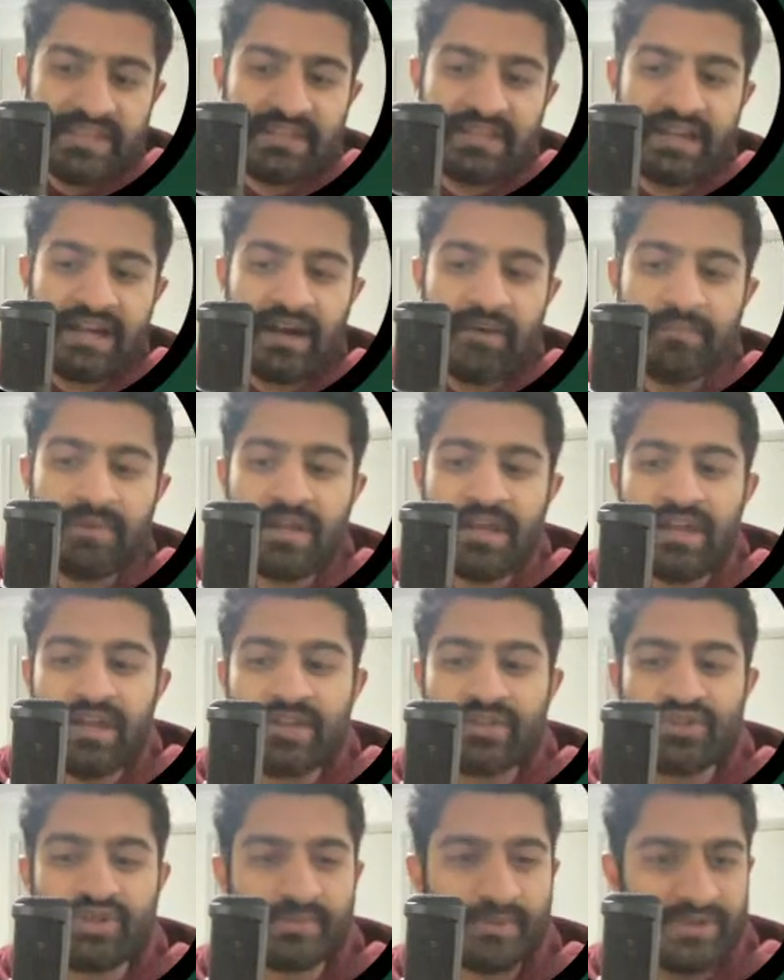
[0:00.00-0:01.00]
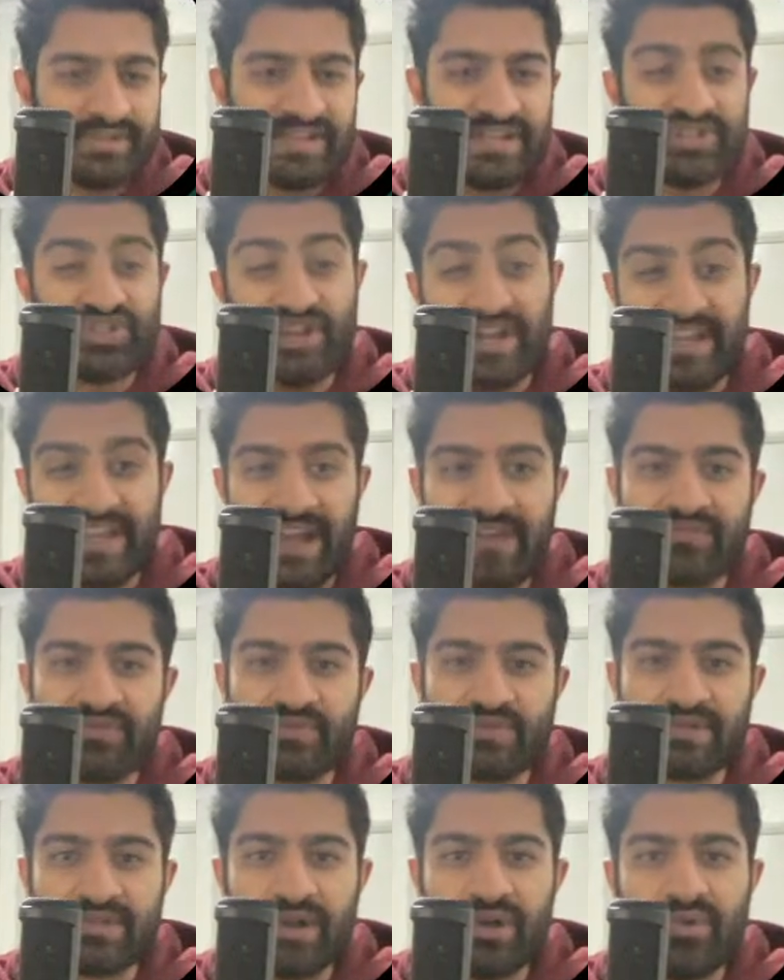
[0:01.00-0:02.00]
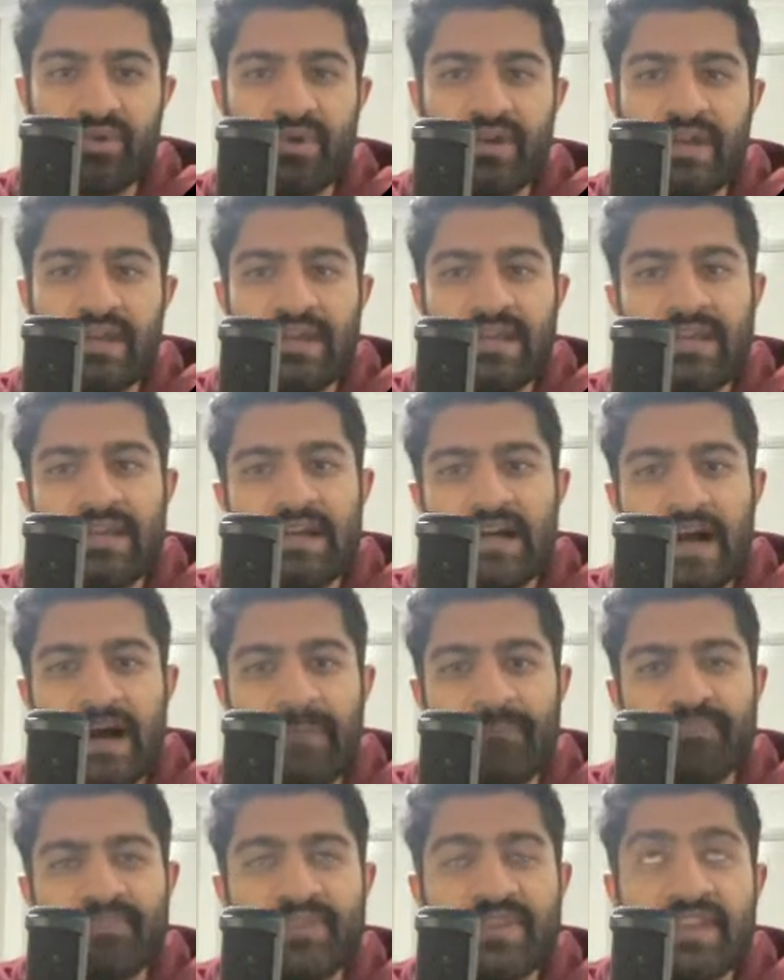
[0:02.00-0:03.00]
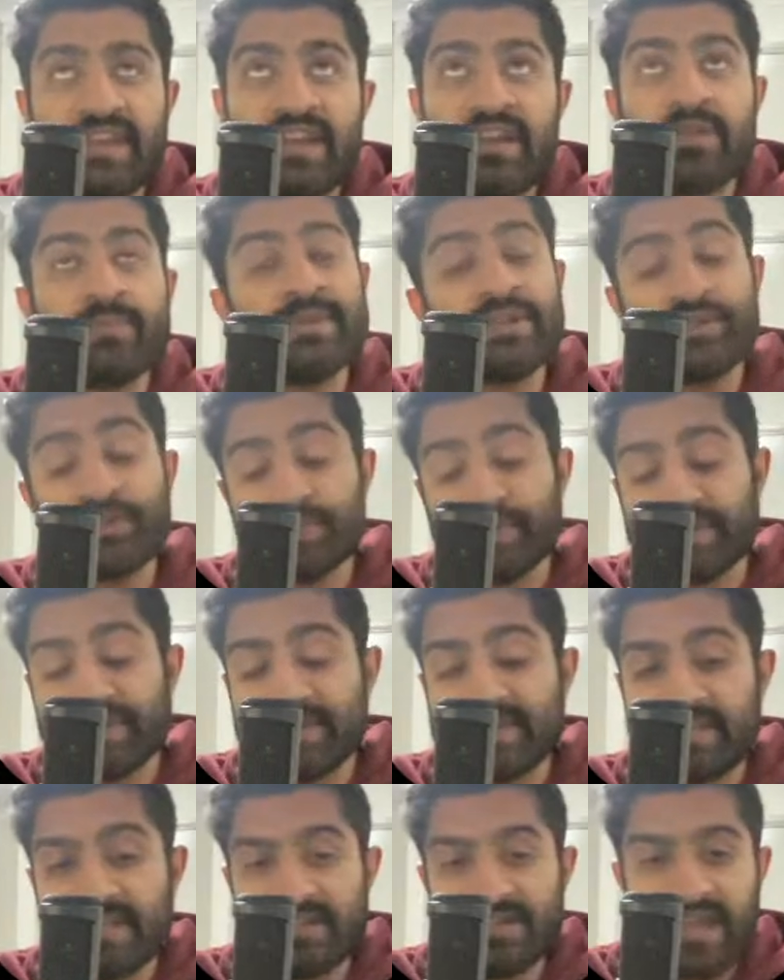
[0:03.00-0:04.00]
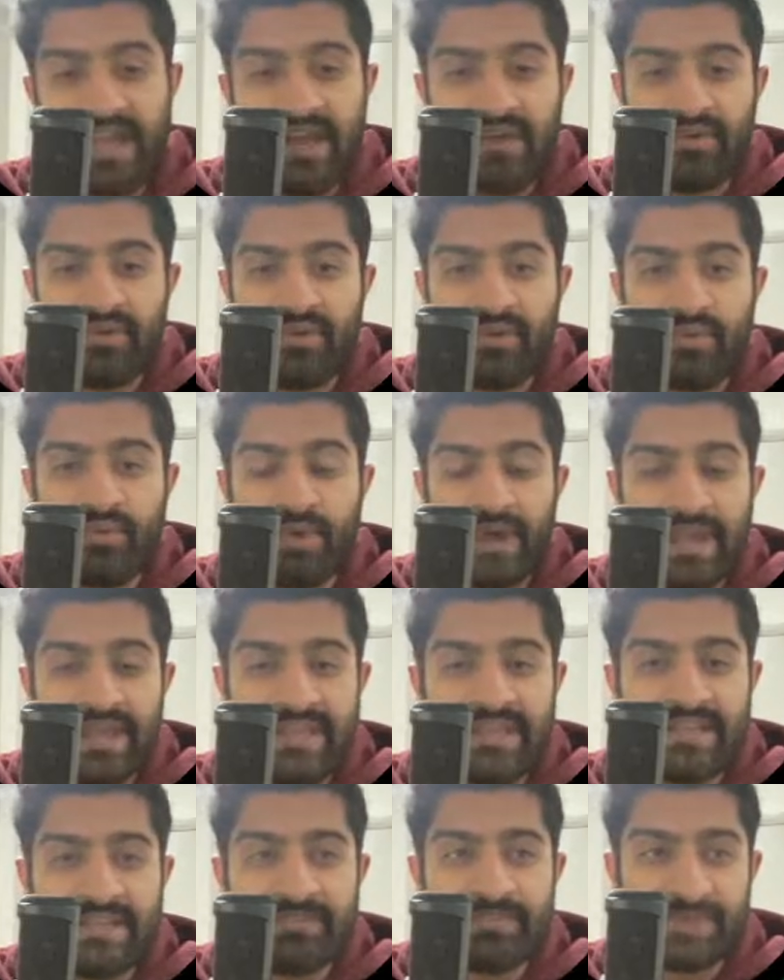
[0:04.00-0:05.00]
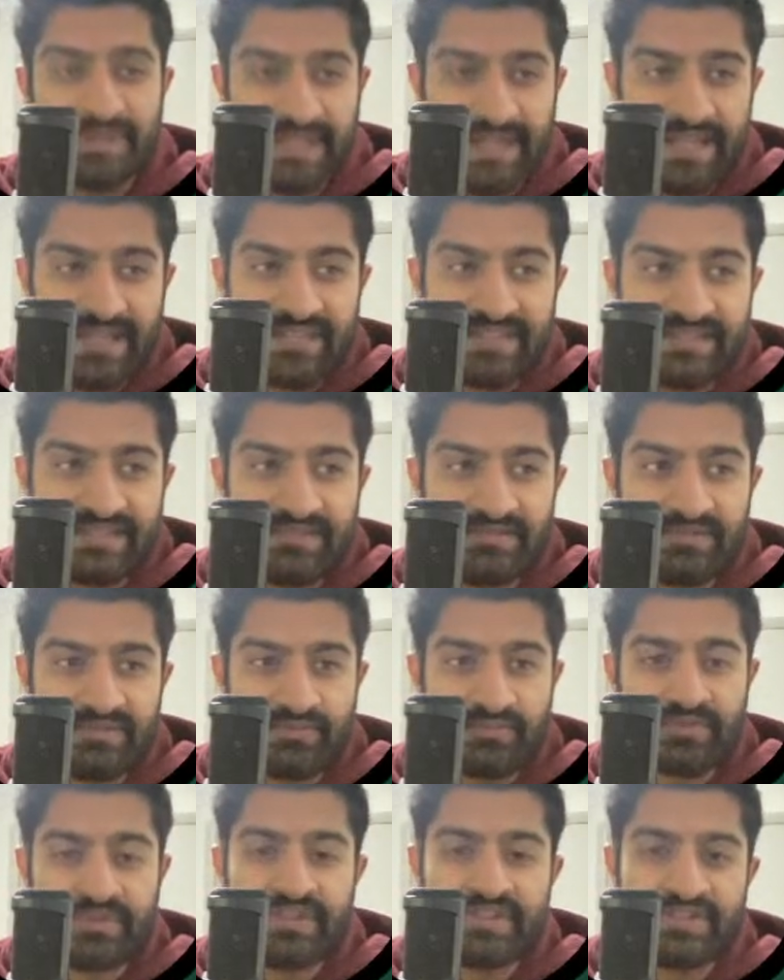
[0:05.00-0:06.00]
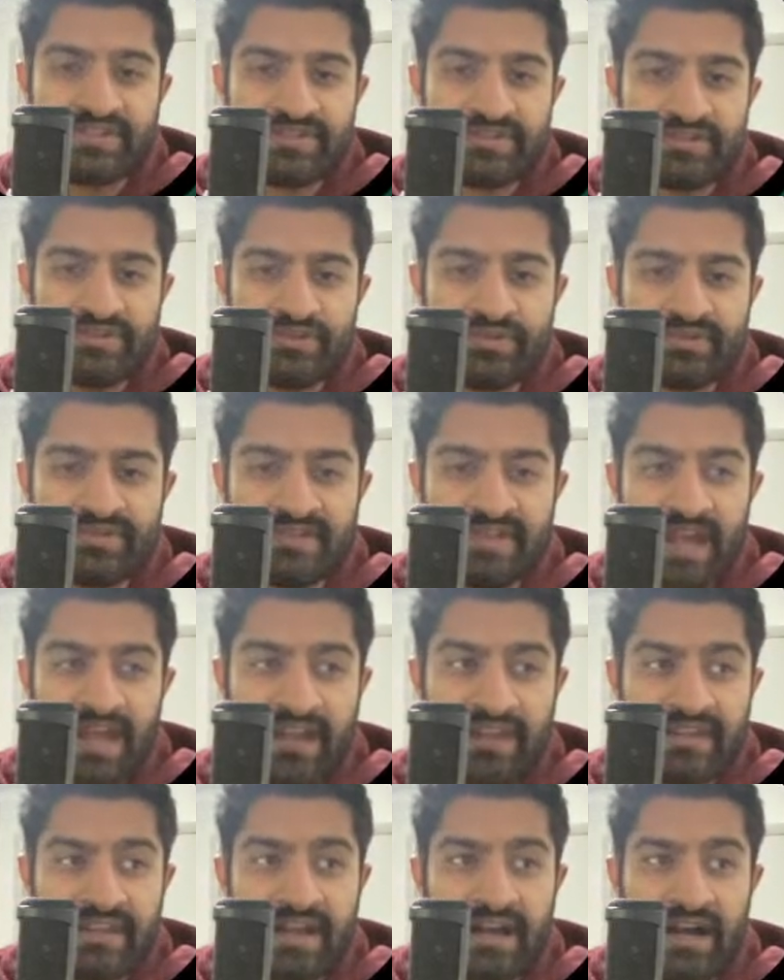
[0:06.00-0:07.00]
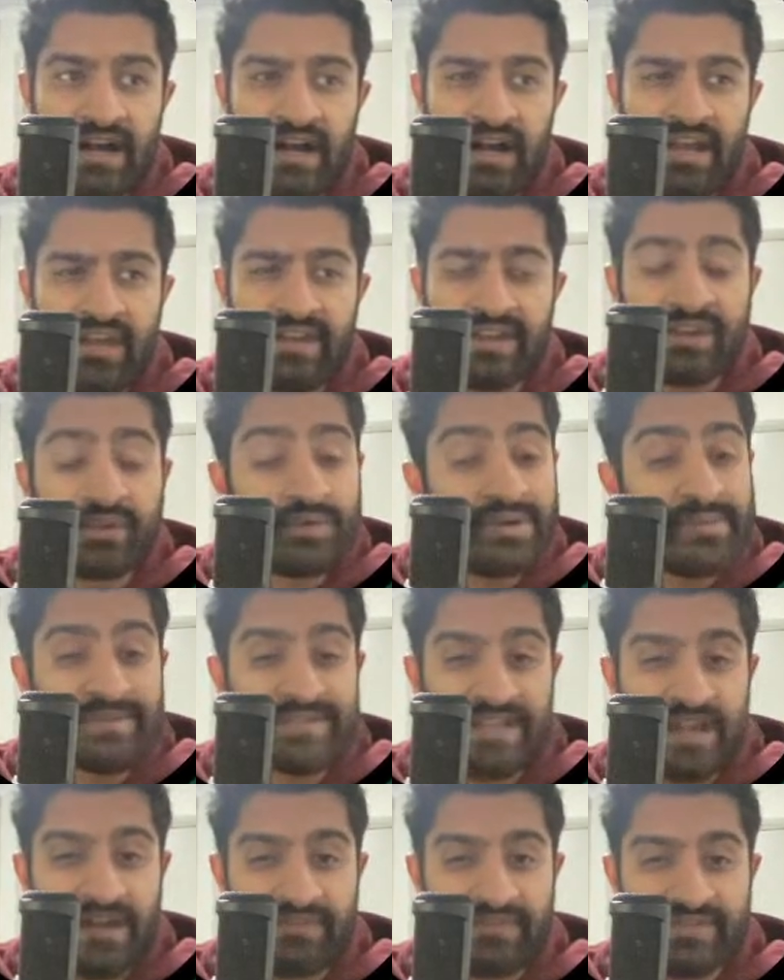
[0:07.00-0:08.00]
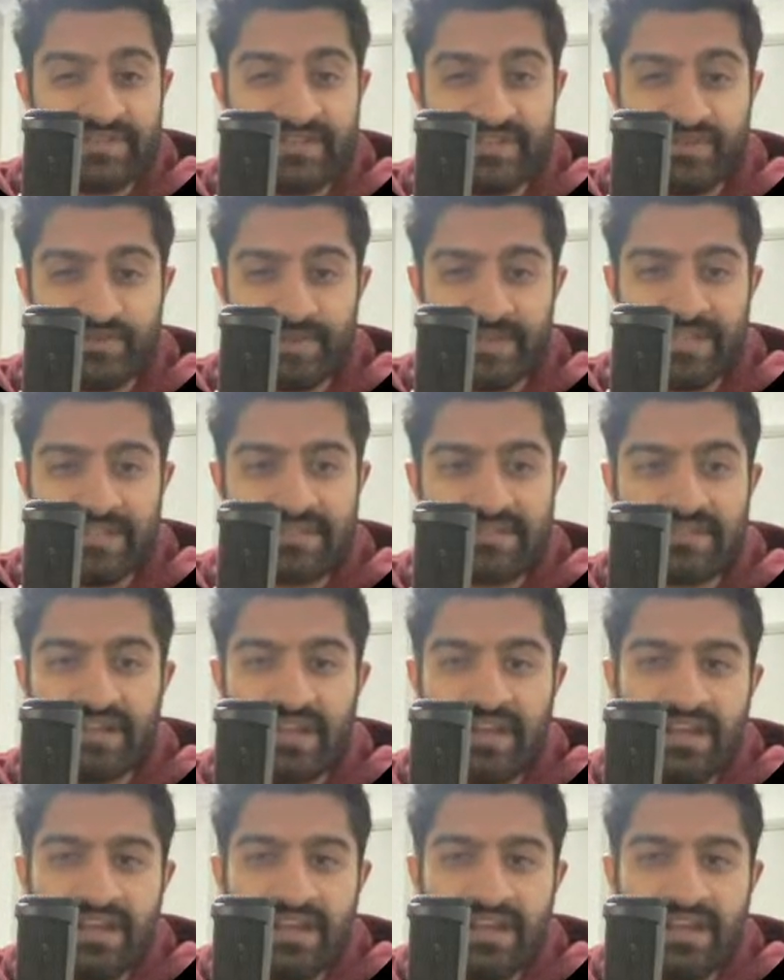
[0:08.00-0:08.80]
Tupou saying Jake Averillo. It'd be interesting to see where he plays with this news that Nicarima is out for 6 weeks.